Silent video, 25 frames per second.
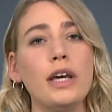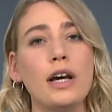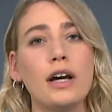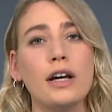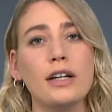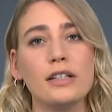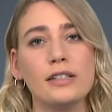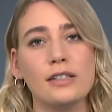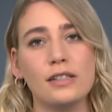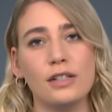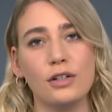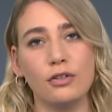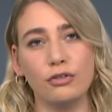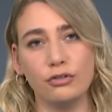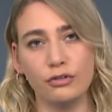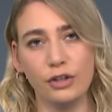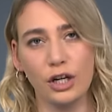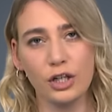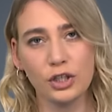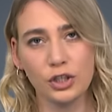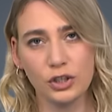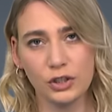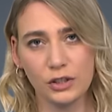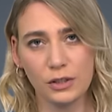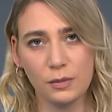asked a
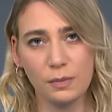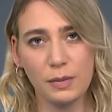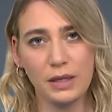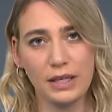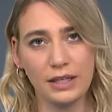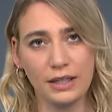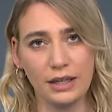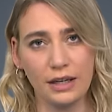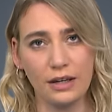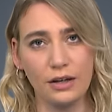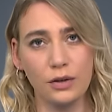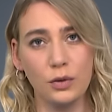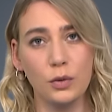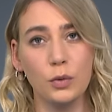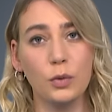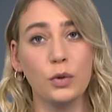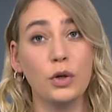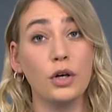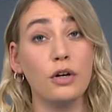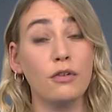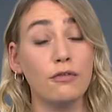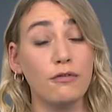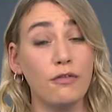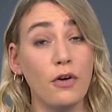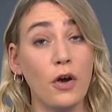Russian speaker who
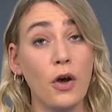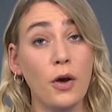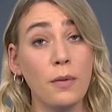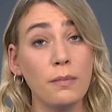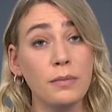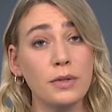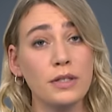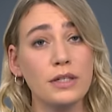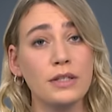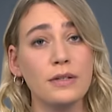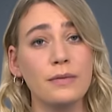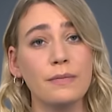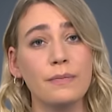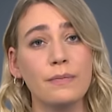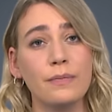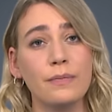confirmed